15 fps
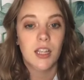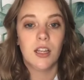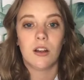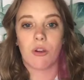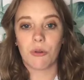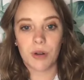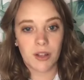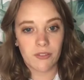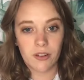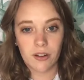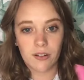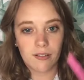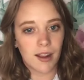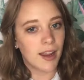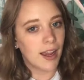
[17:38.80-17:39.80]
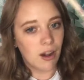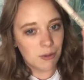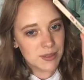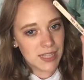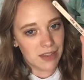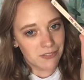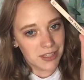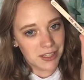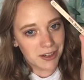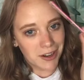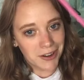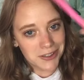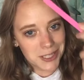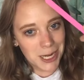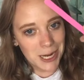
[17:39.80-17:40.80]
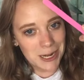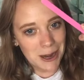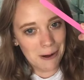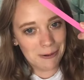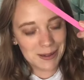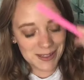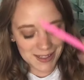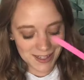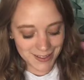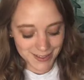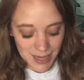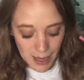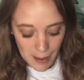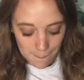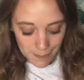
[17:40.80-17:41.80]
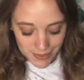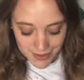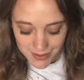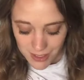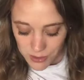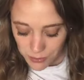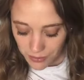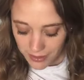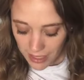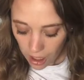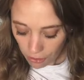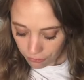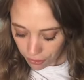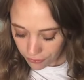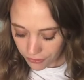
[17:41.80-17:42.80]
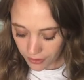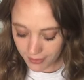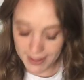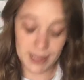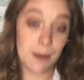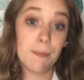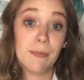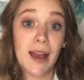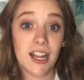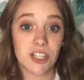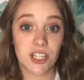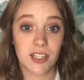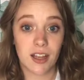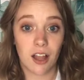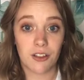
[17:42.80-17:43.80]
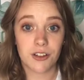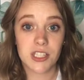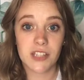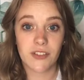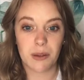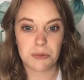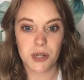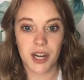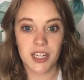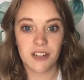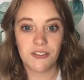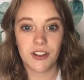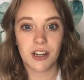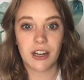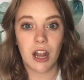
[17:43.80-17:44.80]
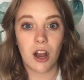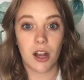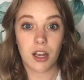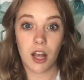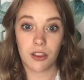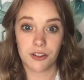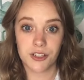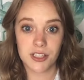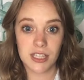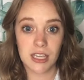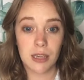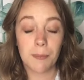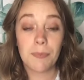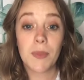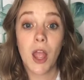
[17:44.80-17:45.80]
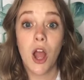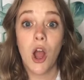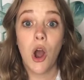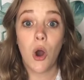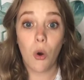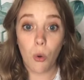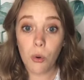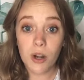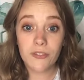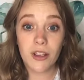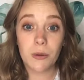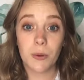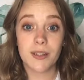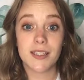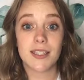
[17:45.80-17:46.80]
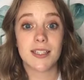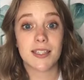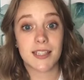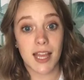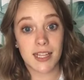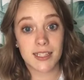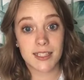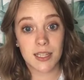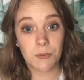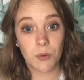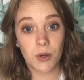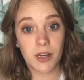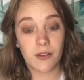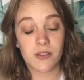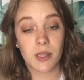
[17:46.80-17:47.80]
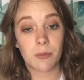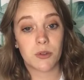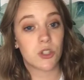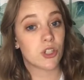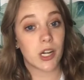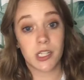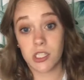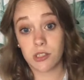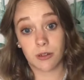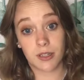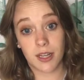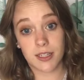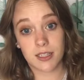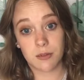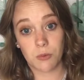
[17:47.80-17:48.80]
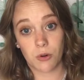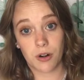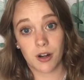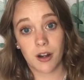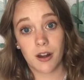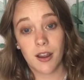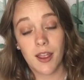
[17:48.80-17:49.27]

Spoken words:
or whatever, I always have it here to know what it is. But this is really helpful for like matching colors if I'm trying to figure out a color scheme, or if I want to send someone, if someone's trying to do a custom order